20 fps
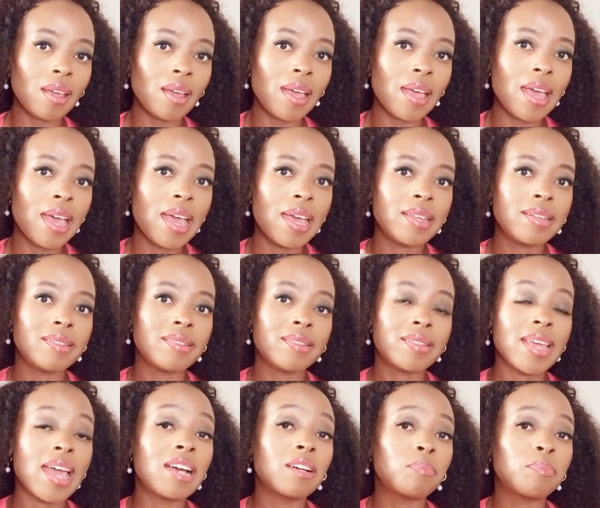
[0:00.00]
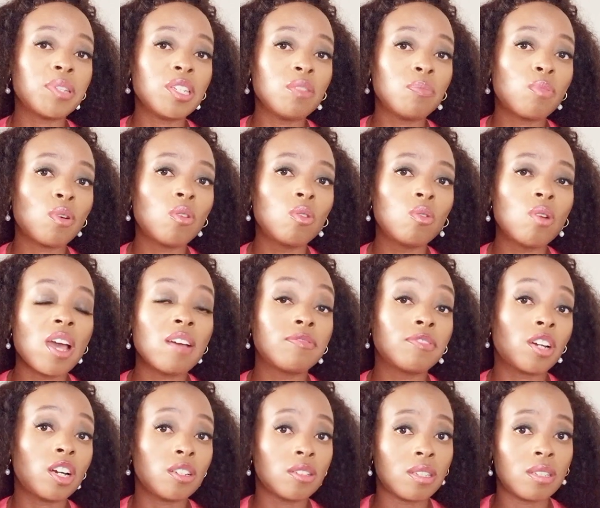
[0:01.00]
and young people have
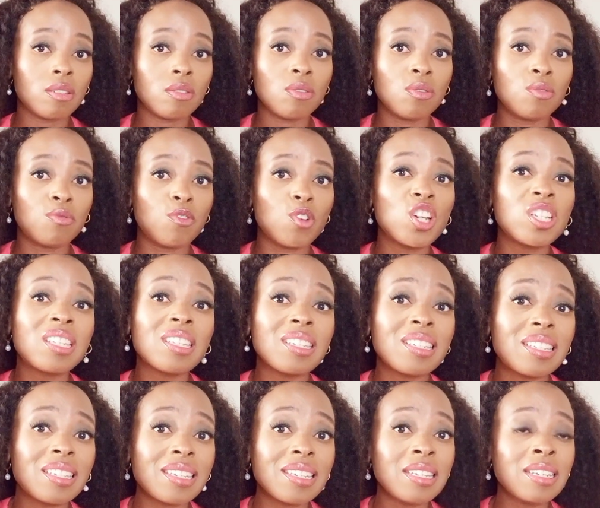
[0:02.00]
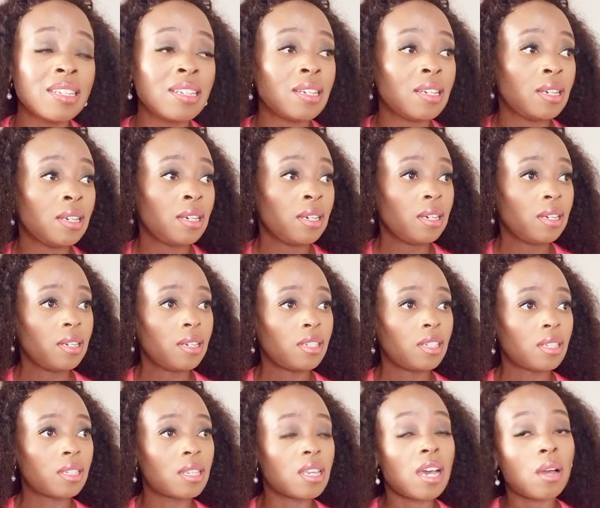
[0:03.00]
gone to university
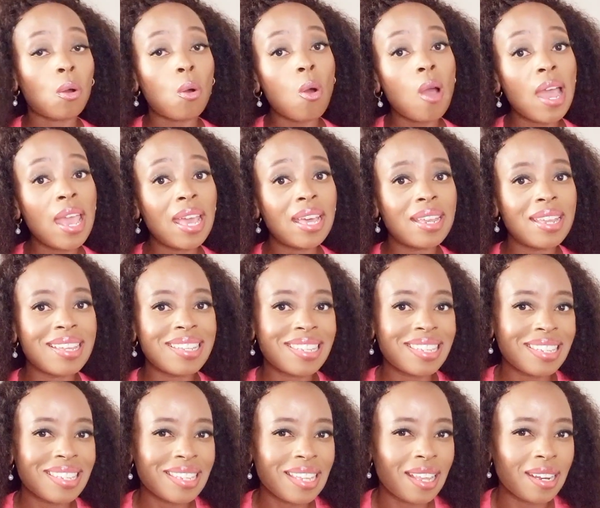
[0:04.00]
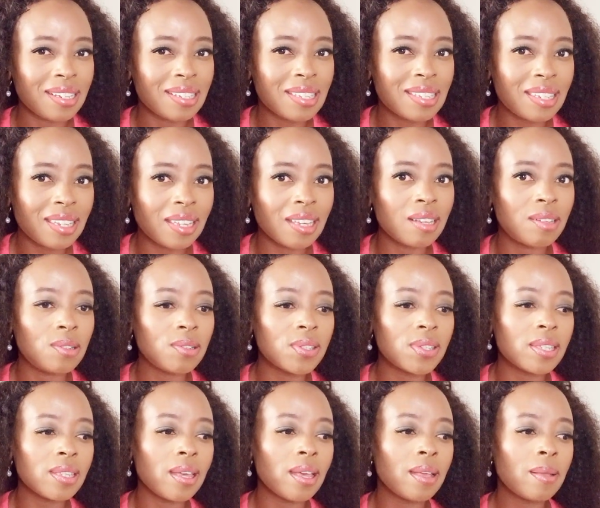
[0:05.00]
to acquire necessary
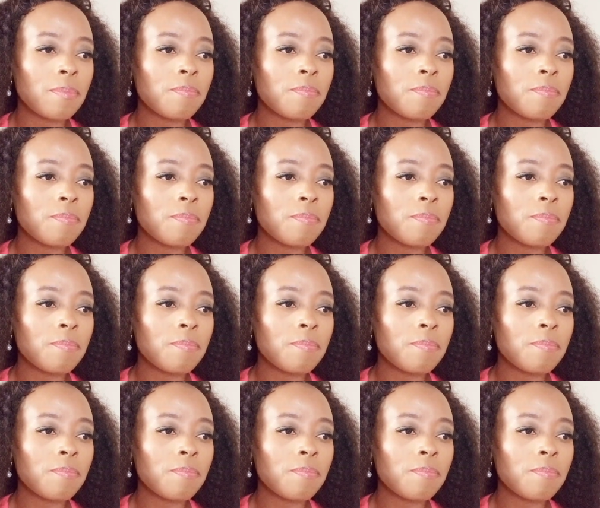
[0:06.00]
skills,